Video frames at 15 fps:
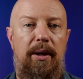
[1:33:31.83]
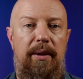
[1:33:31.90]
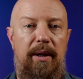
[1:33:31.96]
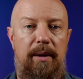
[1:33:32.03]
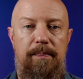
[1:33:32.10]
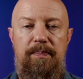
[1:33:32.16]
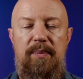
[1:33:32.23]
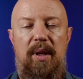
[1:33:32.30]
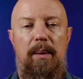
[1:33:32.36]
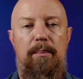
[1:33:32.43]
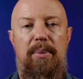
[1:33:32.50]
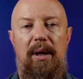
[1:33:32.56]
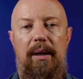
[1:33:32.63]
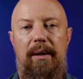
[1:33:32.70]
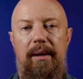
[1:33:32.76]
on there,
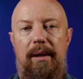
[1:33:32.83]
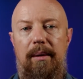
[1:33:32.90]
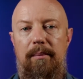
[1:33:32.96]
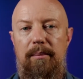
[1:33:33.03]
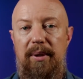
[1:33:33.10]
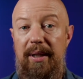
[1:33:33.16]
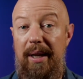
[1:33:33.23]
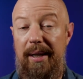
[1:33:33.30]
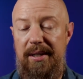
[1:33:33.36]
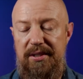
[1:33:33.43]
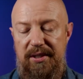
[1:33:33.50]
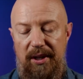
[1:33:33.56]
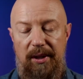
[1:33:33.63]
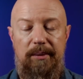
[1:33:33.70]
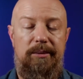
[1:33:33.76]
but not
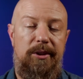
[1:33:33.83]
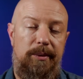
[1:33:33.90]
SDR.